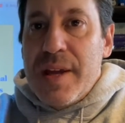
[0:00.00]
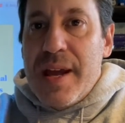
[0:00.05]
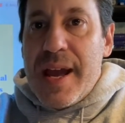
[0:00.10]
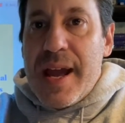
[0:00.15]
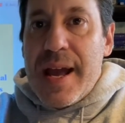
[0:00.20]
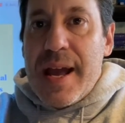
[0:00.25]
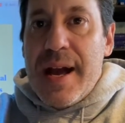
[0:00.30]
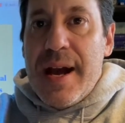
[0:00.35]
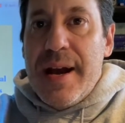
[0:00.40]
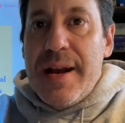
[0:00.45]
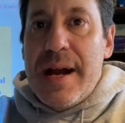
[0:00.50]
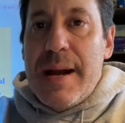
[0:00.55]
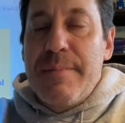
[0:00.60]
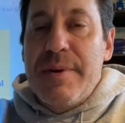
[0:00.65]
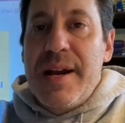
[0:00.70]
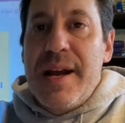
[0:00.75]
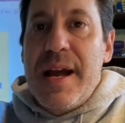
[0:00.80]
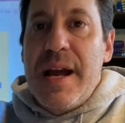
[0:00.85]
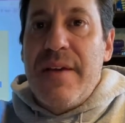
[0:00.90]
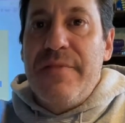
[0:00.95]
And I'm
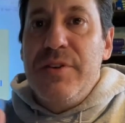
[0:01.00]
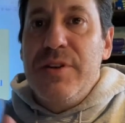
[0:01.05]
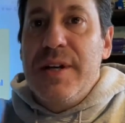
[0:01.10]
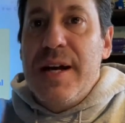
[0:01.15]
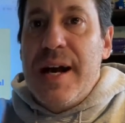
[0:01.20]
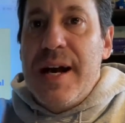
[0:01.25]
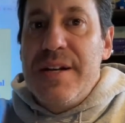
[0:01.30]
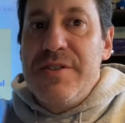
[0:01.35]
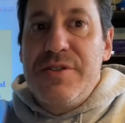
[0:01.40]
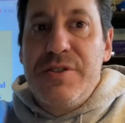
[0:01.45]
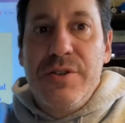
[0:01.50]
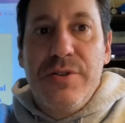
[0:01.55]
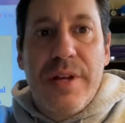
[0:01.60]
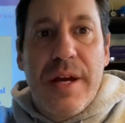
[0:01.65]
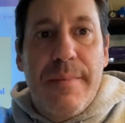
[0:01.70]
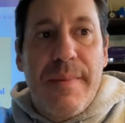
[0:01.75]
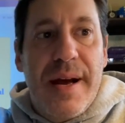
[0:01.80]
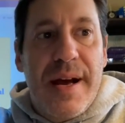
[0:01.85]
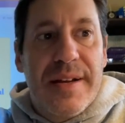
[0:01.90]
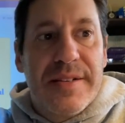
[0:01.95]
going to have you guys do
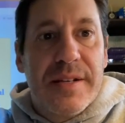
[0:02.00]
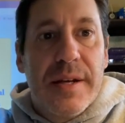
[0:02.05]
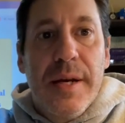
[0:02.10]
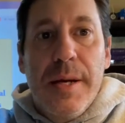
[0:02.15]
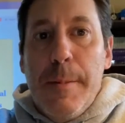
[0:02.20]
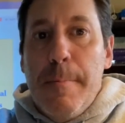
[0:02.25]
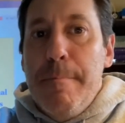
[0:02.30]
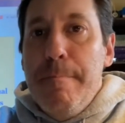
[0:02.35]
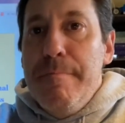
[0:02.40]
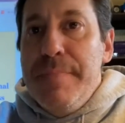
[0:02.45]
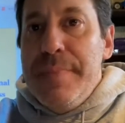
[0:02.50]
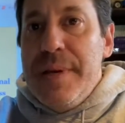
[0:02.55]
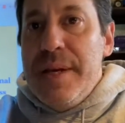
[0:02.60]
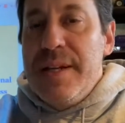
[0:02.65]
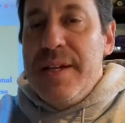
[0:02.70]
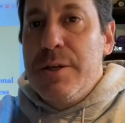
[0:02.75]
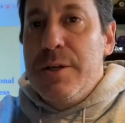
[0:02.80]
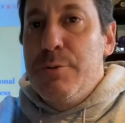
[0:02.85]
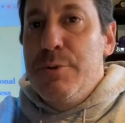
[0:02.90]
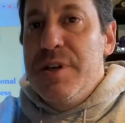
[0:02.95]
them as
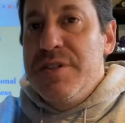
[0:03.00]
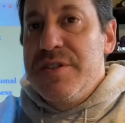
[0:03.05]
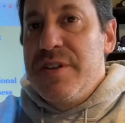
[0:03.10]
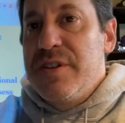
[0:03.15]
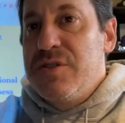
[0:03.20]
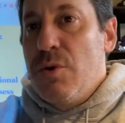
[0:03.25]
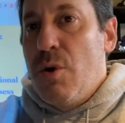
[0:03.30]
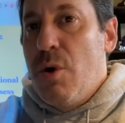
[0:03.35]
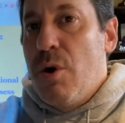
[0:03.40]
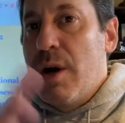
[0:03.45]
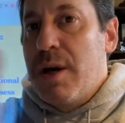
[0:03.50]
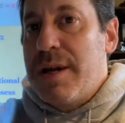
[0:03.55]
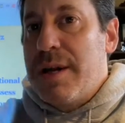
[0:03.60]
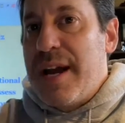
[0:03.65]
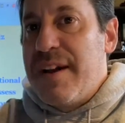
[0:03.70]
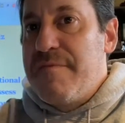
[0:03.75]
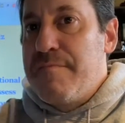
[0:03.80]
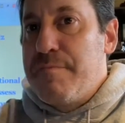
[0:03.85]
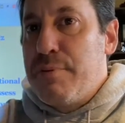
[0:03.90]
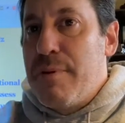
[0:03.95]
mini quizzes or
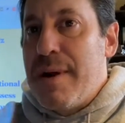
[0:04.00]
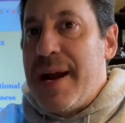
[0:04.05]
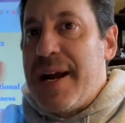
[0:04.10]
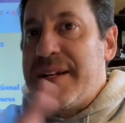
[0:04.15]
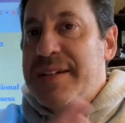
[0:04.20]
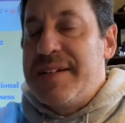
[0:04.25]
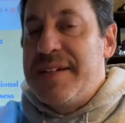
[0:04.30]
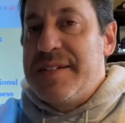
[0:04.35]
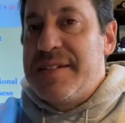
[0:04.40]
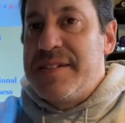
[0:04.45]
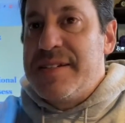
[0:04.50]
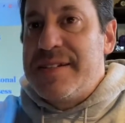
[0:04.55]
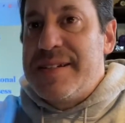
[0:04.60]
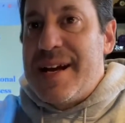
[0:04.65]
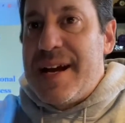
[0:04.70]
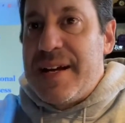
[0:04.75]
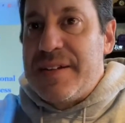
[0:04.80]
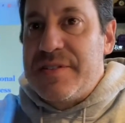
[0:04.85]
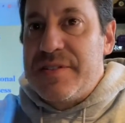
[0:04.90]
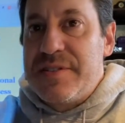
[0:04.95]
kind of practice
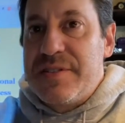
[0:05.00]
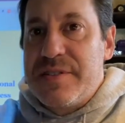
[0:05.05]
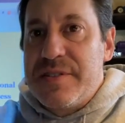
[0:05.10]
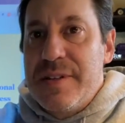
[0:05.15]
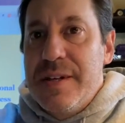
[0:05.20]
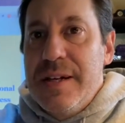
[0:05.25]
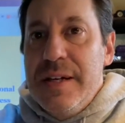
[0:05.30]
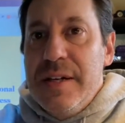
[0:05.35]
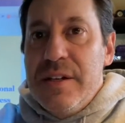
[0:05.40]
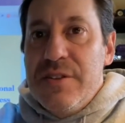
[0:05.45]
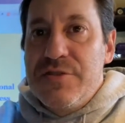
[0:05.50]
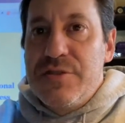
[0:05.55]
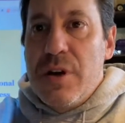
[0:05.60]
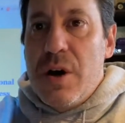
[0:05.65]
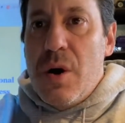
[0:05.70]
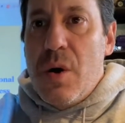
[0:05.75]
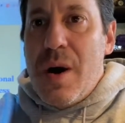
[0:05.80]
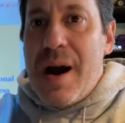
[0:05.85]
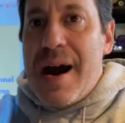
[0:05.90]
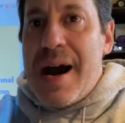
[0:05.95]
tests,
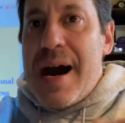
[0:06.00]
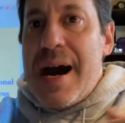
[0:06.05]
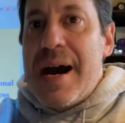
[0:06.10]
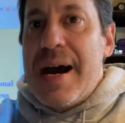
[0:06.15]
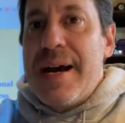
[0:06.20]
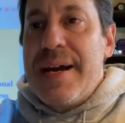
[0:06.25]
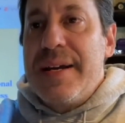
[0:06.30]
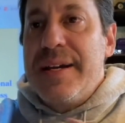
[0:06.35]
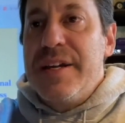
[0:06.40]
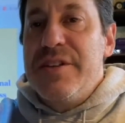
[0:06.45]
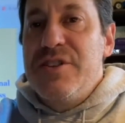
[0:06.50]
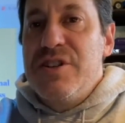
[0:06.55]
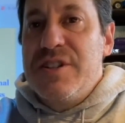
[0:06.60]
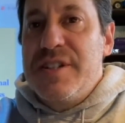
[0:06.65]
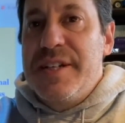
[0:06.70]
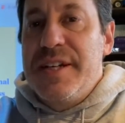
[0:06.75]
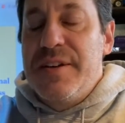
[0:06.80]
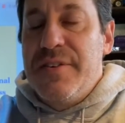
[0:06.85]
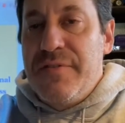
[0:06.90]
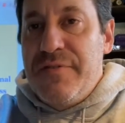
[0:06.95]
so I can
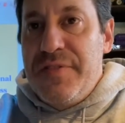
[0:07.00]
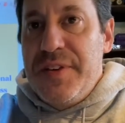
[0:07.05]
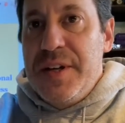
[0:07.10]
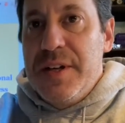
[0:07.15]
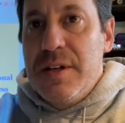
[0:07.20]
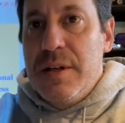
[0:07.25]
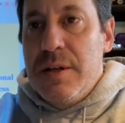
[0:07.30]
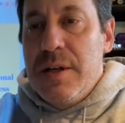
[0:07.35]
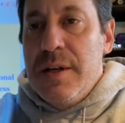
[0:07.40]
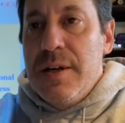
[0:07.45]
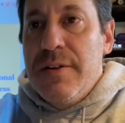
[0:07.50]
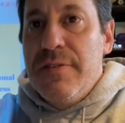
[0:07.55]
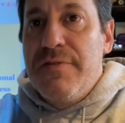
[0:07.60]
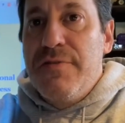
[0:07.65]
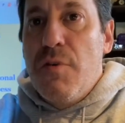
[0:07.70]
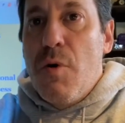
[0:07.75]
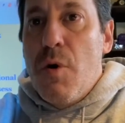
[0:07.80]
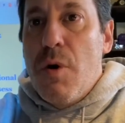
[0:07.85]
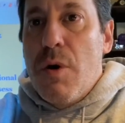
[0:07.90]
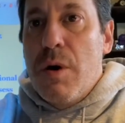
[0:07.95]
just get a feel
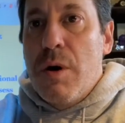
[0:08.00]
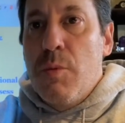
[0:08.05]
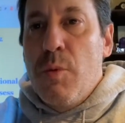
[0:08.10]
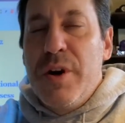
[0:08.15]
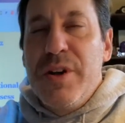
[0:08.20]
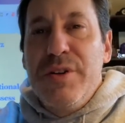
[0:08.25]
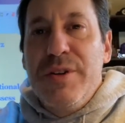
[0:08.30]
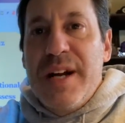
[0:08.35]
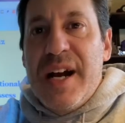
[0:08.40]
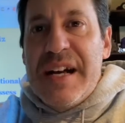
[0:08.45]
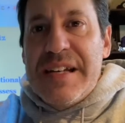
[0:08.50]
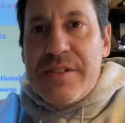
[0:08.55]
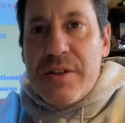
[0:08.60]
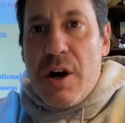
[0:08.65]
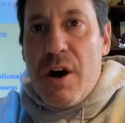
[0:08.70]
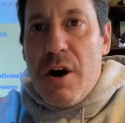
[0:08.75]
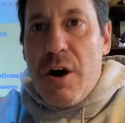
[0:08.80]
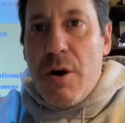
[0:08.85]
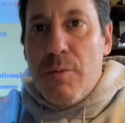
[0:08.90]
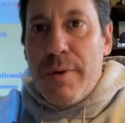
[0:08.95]
for what you guys
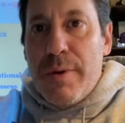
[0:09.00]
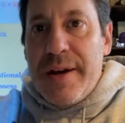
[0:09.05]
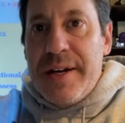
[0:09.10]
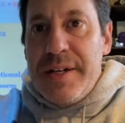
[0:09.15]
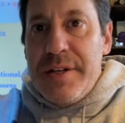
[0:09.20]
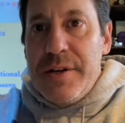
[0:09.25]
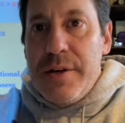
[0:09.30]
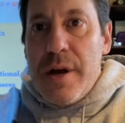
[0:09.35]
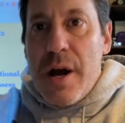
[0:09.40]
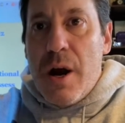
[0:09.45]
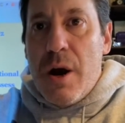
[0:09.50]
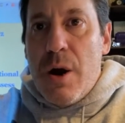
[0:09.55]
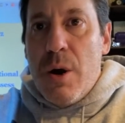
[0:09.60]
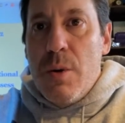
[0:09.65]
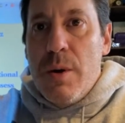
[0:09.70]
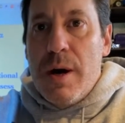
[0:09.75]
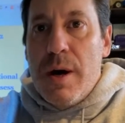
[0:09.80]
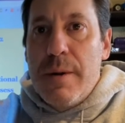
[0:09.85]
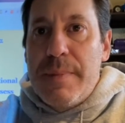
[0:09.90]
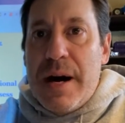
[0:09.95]
already
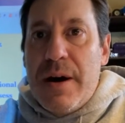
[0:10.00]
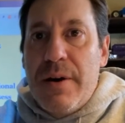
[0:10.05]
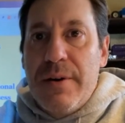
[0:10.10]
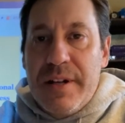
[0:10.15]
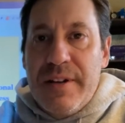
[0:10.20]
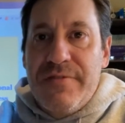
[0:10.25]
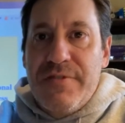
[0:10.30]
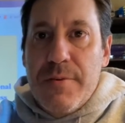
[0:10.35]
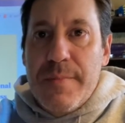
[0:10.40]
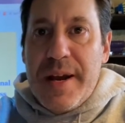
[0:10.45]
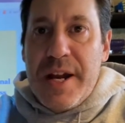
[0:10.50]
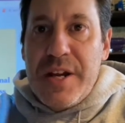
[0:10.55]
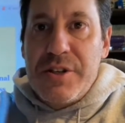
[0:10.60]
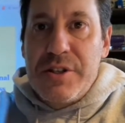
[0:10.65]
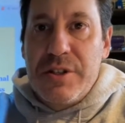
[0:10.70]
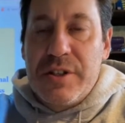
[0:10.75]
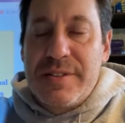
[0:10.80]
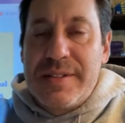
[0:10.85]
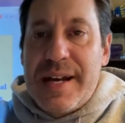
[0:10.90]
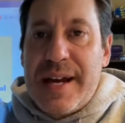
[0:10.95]
know about
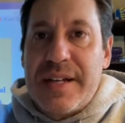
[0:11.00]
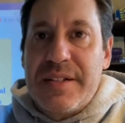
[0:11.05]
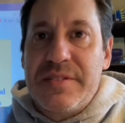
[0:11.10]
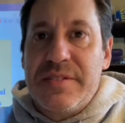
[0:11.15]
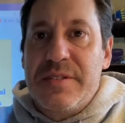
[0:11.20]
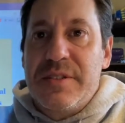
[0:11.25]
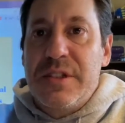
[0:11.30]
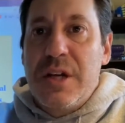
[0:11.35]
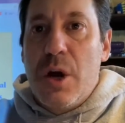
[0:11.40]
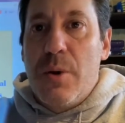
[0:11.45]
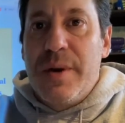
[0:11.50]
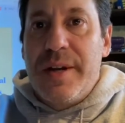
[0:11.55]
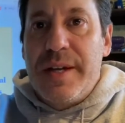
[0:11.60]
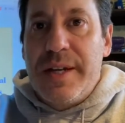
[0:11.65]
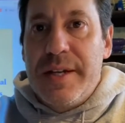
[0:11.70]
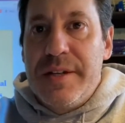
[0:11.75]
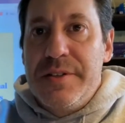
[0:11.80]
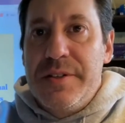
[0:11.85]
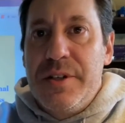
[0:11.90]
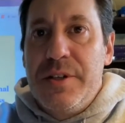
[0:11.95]
informational texts
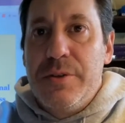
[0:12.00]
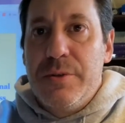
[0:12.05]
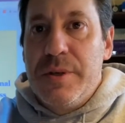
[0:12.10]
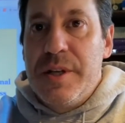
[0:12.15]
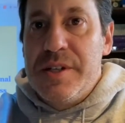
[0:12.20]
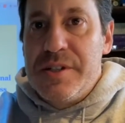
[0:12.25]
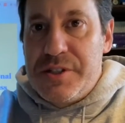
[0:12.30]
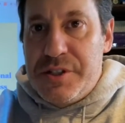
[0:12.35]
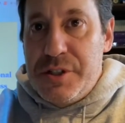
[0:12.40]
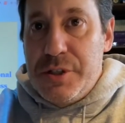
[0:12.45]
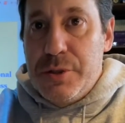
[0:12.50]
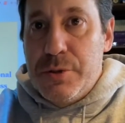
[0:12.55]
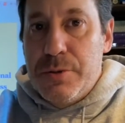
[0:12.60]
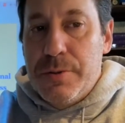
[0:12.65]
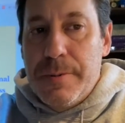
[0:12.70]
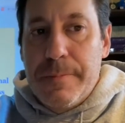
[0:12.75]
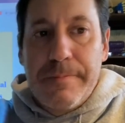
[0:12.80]
going into Unit 2.